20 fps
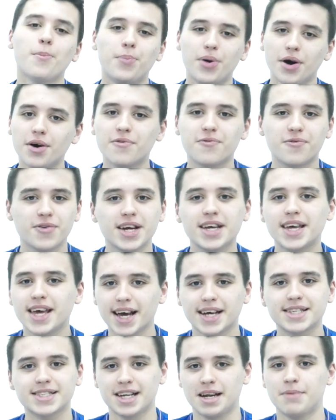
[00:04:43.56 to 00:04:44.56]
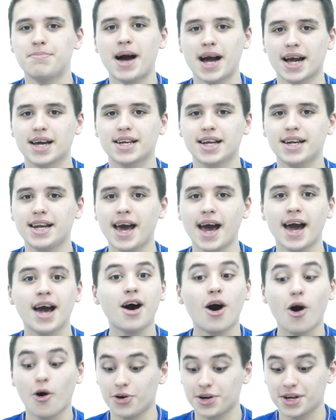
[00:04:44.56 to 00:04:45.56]
put free kicks in the back of the net
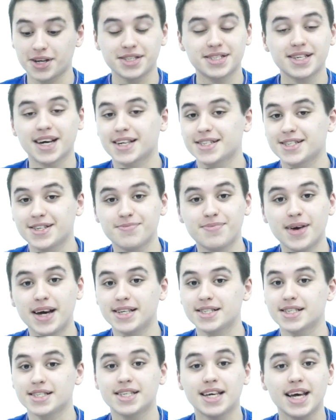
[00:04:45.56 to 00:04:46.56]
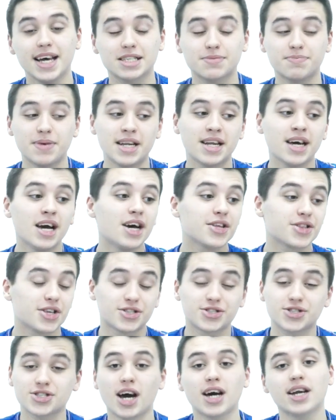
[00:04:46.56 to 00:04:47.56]
on a consecutive basis. He has been the
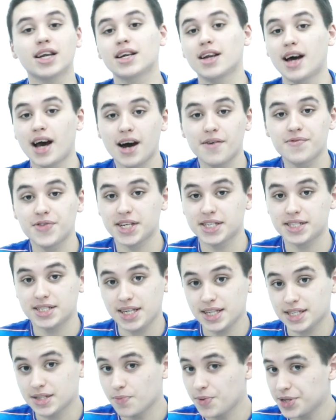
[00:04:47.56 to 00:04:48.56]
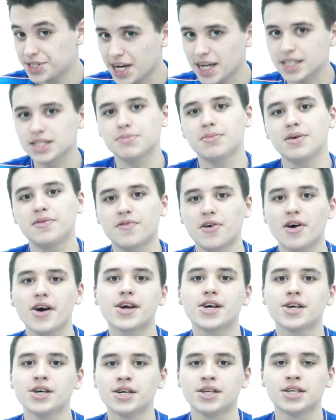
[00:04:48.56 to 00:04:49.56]
shining light of this season, which hasn't been
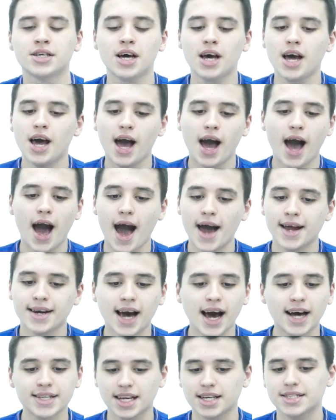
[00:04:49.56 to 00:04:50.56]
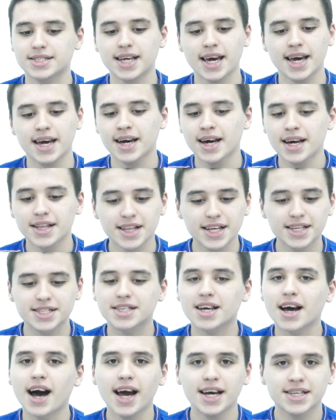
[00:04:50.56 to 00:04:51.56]
very good. And as I say, this
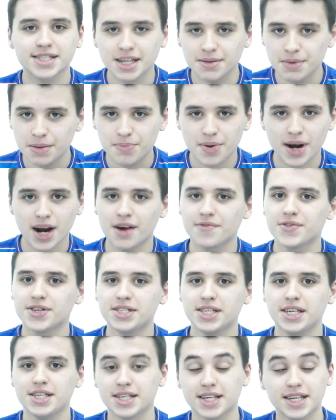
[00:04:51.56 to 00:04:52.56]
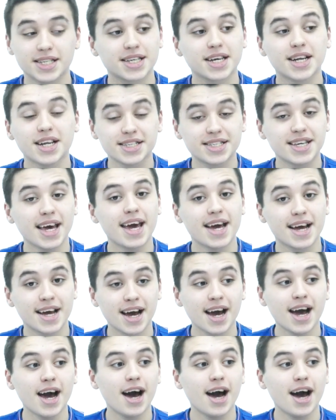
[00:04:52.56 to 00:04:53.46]
guy is going to be player of the season. It's going to take